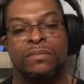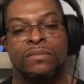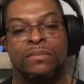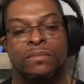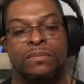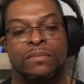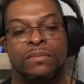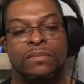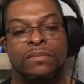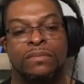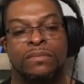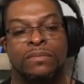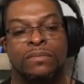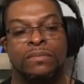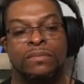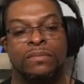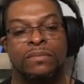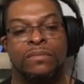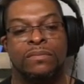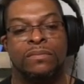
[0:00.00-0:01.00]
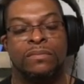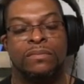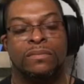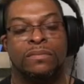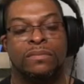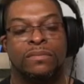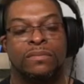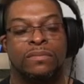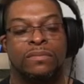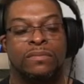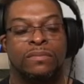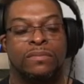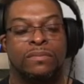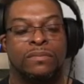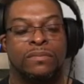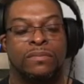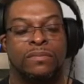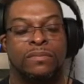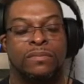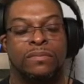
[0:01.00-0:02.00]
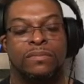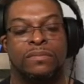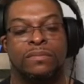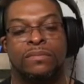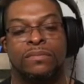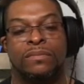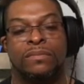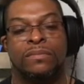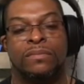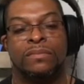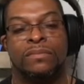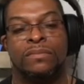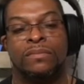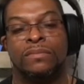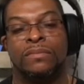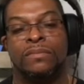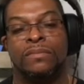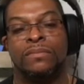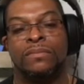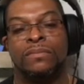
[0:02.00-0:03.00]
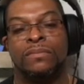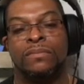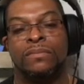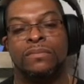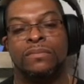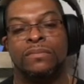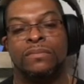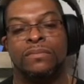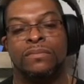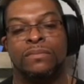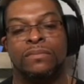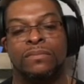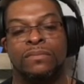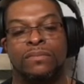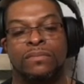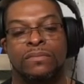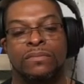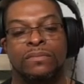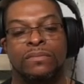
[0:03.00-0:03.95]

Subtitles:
(not speaking)